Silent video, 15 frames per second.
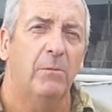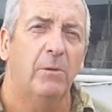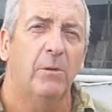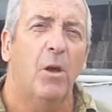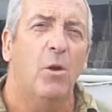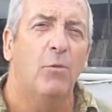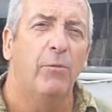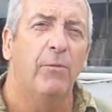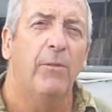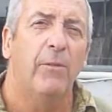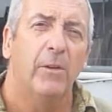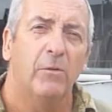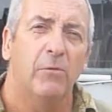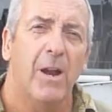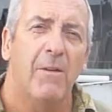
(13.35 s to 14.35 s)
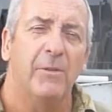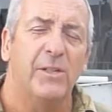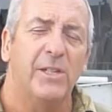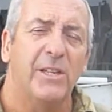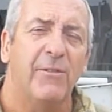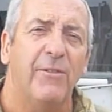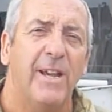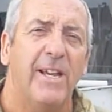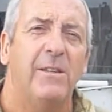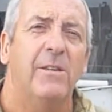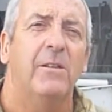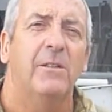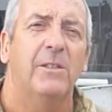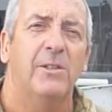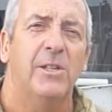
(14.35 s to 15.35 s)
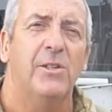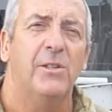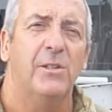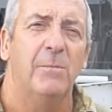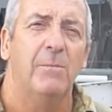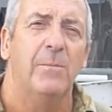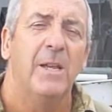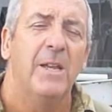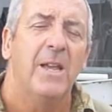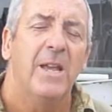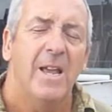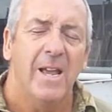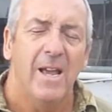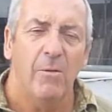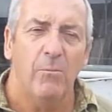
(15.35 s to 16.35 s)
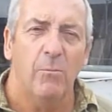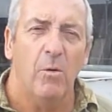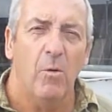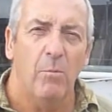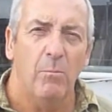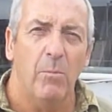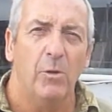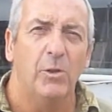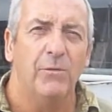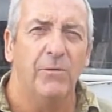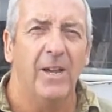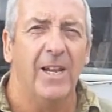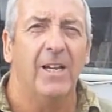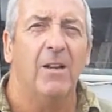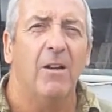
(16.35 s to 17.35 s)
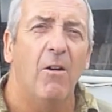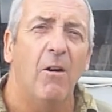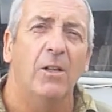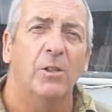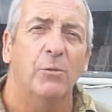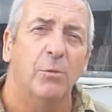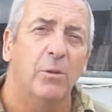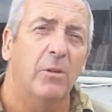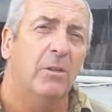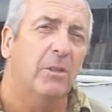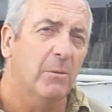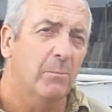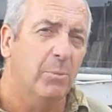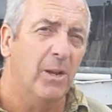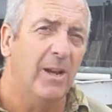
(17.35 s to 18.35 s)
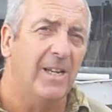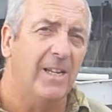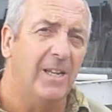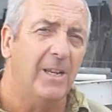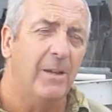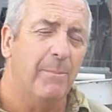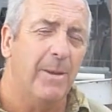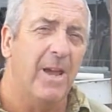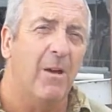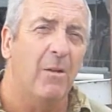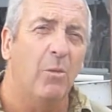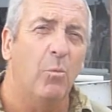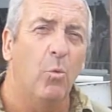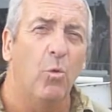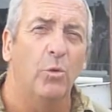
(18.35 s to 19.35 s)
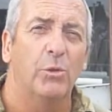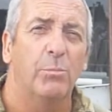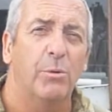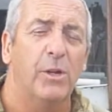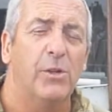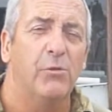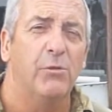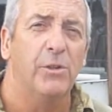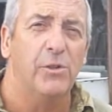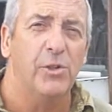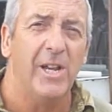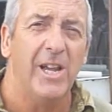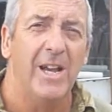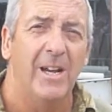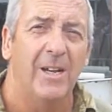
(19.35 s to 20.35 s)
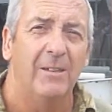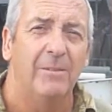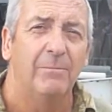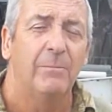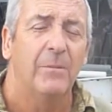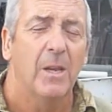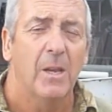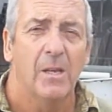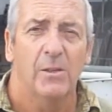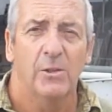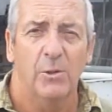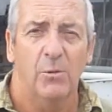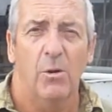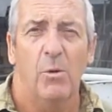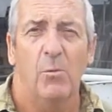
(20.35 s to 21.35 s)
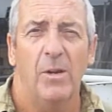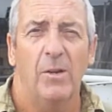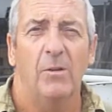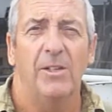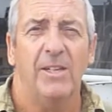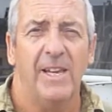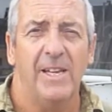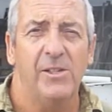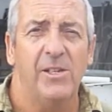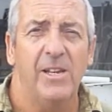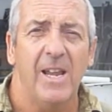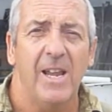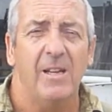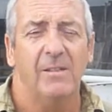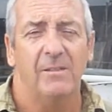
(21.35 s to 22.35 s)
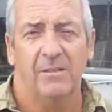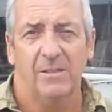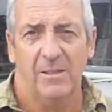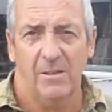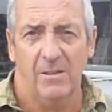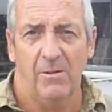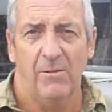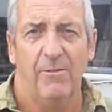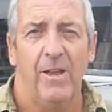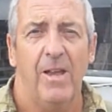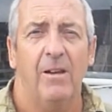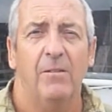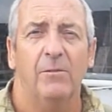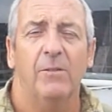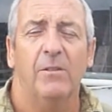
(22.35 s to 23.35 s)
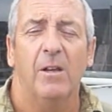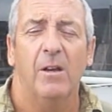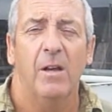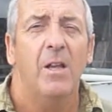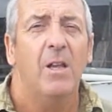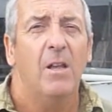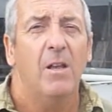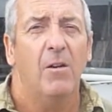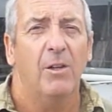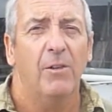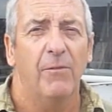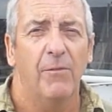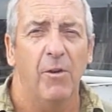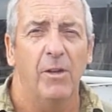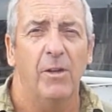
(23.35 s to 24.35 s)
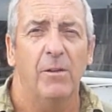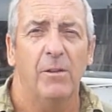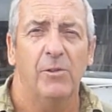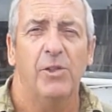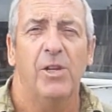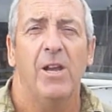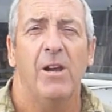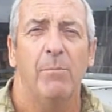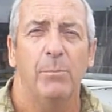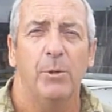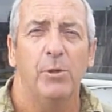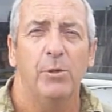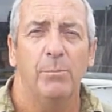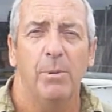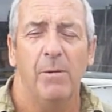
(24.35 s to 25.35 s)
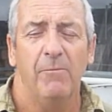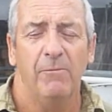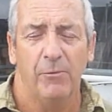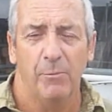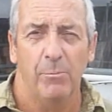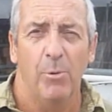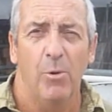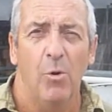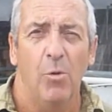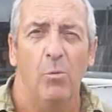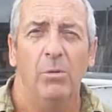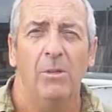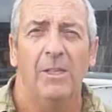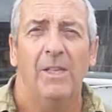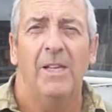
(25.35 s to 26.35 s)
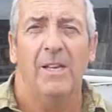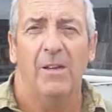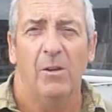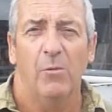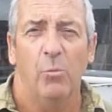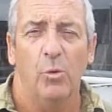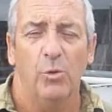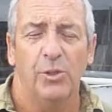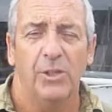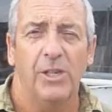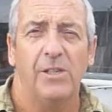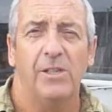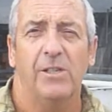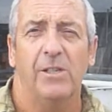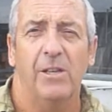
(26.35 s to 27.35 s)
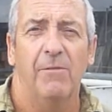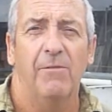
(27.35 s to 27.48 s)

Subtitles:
low gravity fed system. And most of our clients were complaining about the water pressure in the shower. So I went on the internet and I found that I could find a shower boost pump from Paul, and I watched his